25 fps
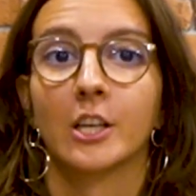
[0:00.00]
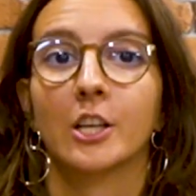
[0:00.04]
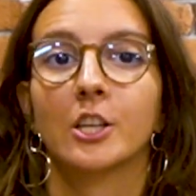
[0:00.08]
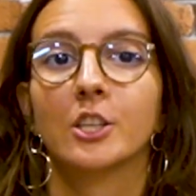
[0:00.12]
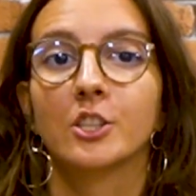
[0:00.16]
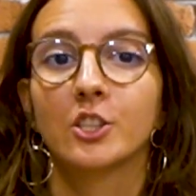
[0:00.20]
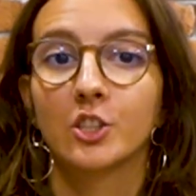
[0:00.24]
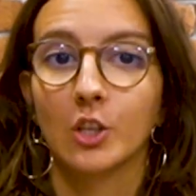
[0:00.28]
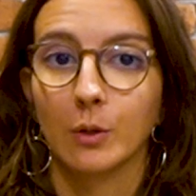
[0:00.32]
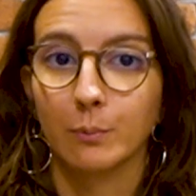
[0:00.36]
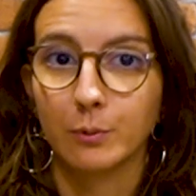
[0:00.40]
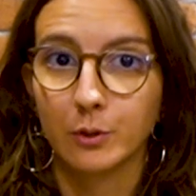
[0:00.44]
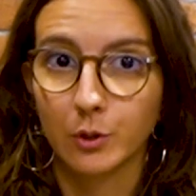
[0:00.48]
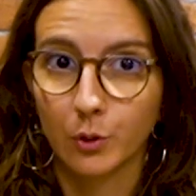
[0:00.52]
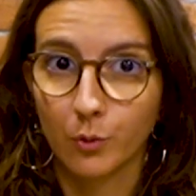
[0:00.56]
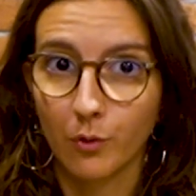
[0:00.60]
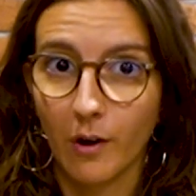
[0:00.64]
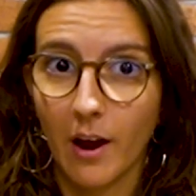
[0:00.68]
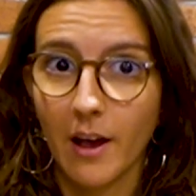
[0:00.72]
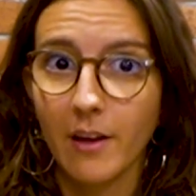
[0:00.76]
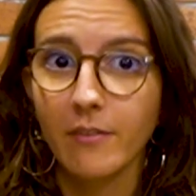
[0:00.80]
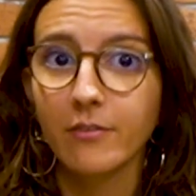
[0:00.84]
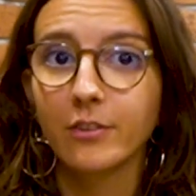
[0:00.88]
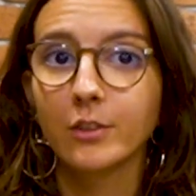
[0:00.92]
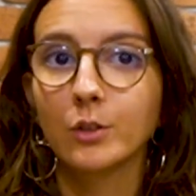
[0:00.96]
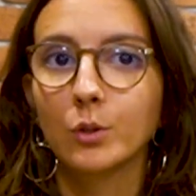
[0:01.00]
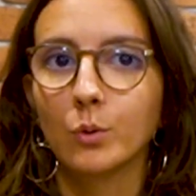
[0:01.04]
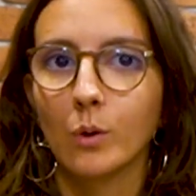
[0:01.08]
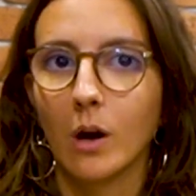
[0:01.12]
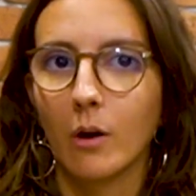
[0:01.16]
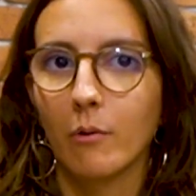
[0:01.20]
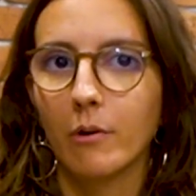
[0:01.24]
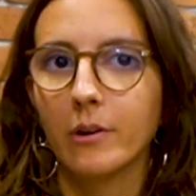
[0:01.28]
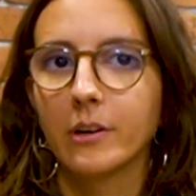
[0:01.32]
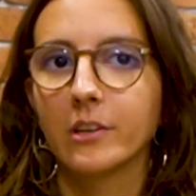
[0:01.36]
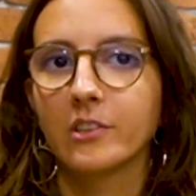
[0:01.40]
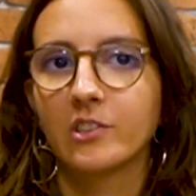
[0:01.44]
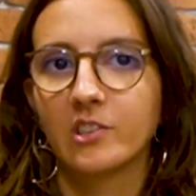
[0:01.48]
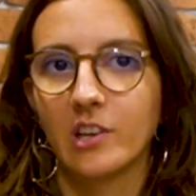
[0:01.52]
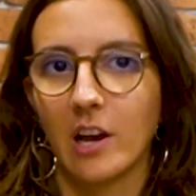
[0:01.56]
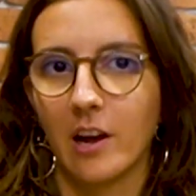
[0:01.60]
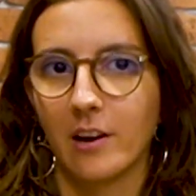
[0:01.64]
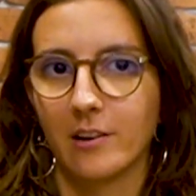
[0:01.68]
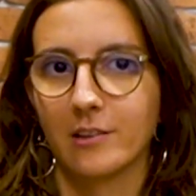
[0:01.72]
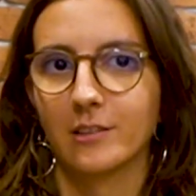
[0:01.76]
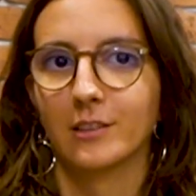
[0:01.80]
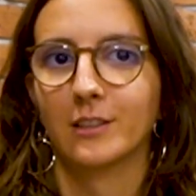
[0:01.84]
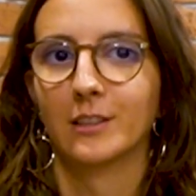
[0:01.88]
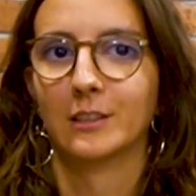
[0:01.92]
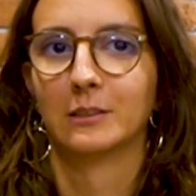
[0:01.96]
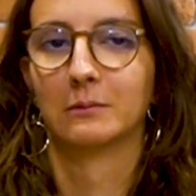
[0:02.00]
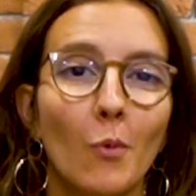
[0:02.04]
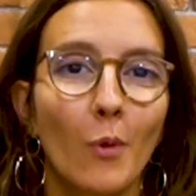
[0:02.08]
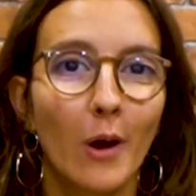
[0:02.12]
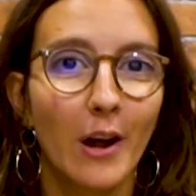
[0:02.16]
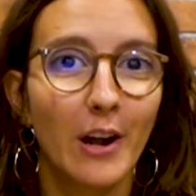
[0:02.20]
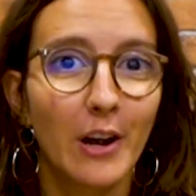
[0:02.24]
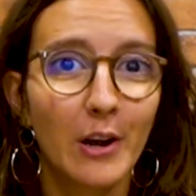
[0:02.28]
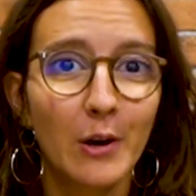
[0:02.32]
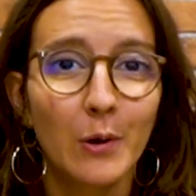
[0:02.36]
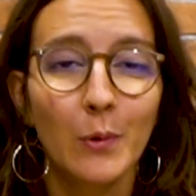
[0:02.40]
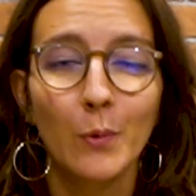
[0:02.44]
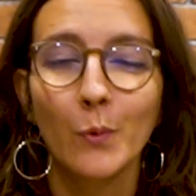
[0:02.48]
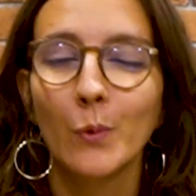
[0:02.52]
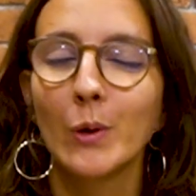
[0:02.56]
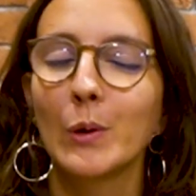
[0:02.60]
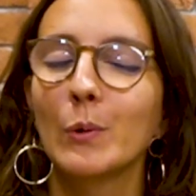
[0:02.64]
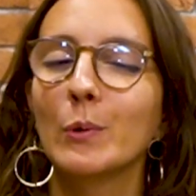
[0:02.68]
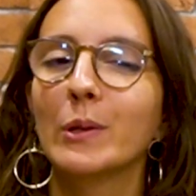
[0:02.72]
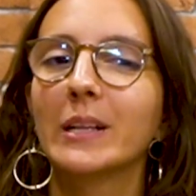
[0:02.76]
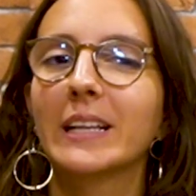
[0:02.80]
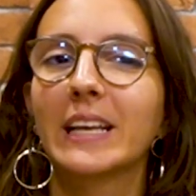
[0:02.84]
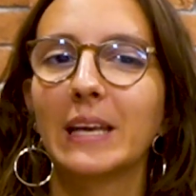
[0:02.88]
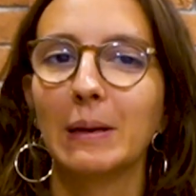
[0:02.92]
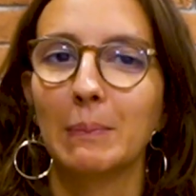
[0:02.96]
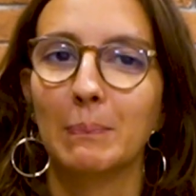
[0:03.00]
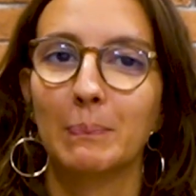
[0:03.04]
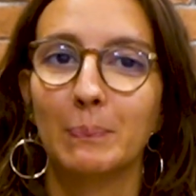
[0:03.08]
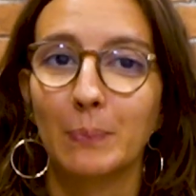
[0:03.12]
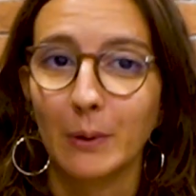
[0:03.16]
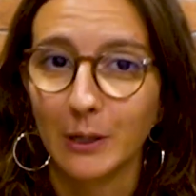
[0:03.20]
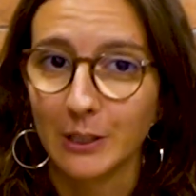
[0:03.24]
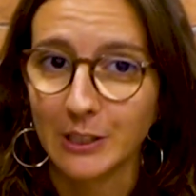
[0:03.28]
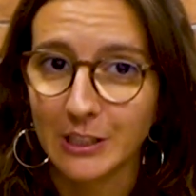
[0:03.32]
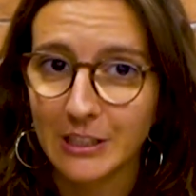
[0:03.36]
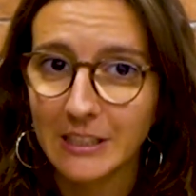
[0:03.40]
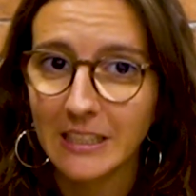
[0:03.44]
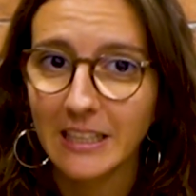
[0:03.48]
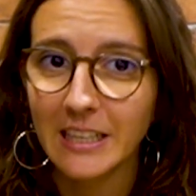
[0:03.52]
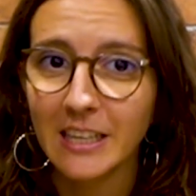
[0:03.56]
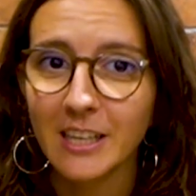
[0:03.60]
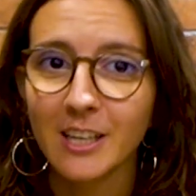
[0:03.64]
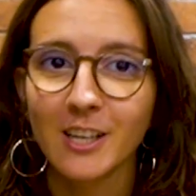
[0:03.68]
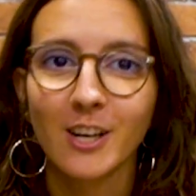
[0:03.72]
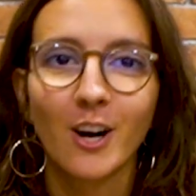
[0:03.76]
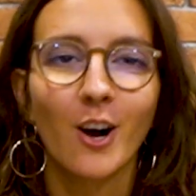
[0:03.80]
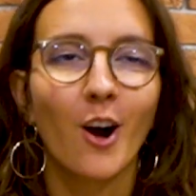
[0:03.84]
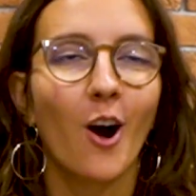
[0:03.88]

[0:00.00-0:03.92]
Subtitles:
subscribe to our channel, where we will keep posting